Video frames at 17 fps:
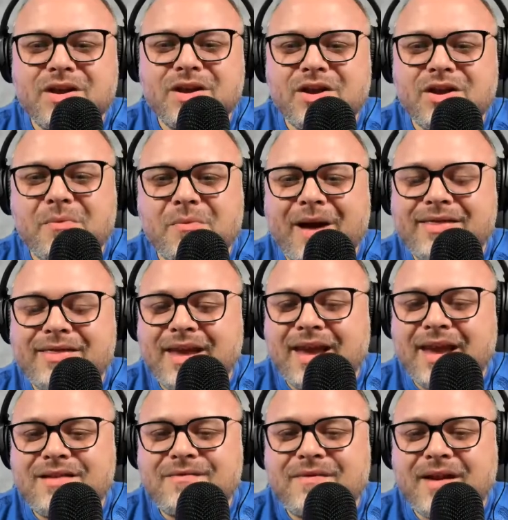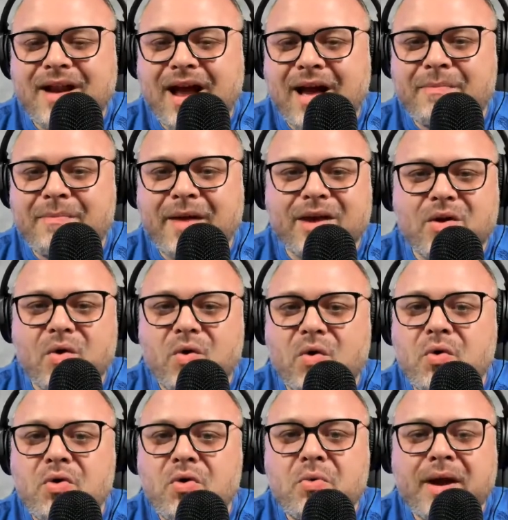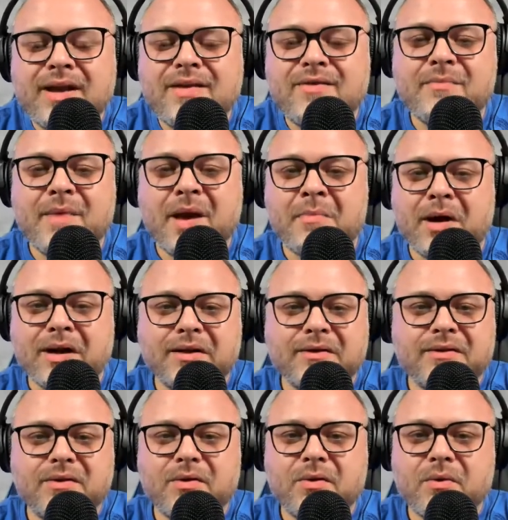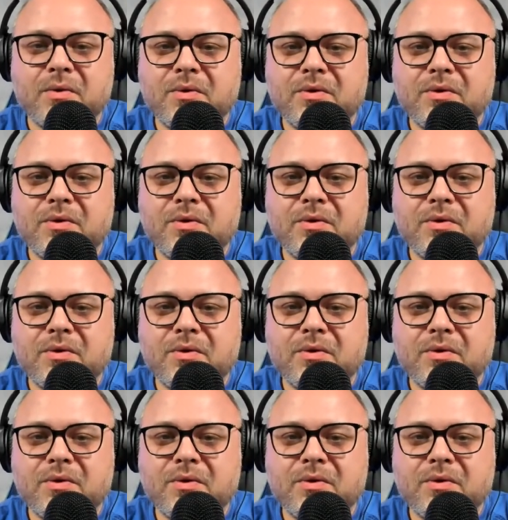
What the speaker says: know, by the end of it, I'm like, who do I give my money to?